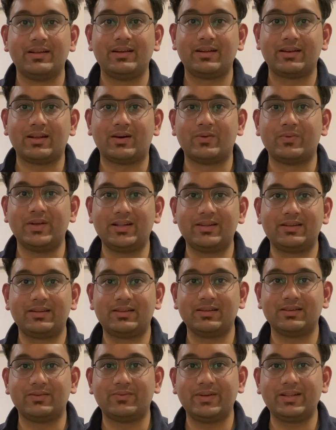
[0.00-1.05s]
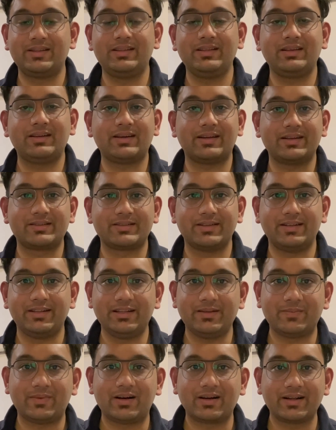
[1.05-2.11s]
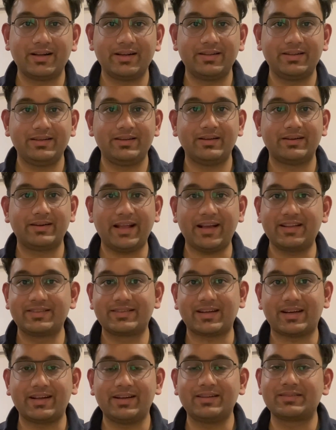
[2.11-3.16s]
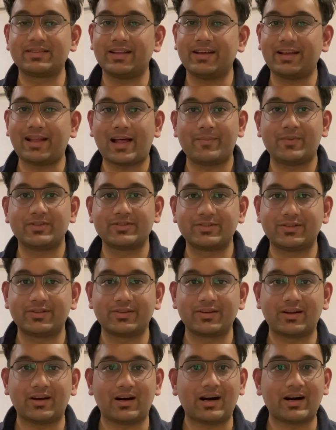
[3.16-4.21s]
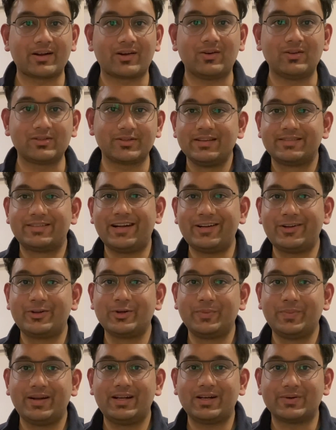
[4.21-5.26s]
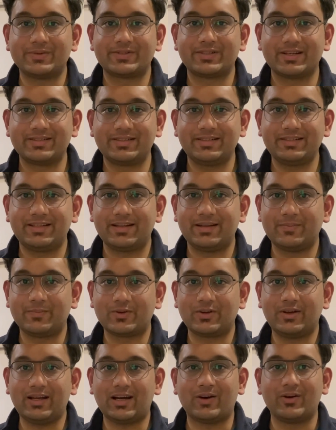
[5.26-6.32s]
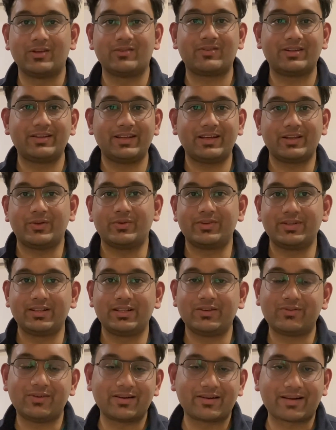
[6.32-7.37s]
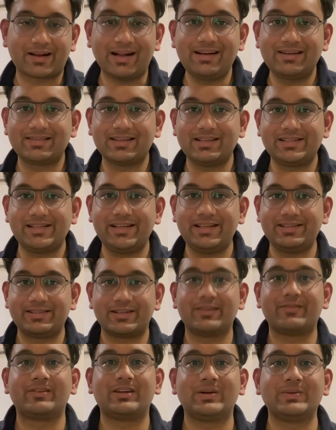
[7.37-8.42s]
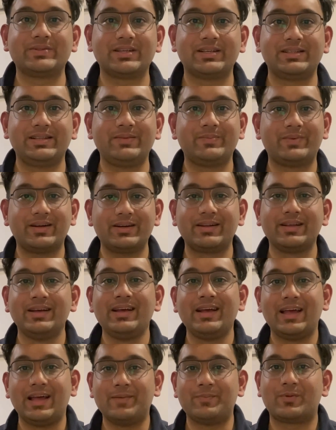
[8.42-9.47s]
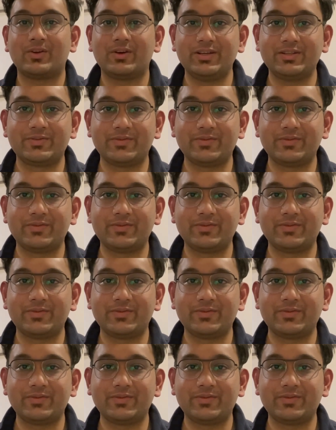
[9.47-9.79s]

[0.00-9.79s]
Now with the correction in the market, the tech giants like Amazon are also said to be downsizing their employee. However, they are using the word right sizing instead of downsizing, but employees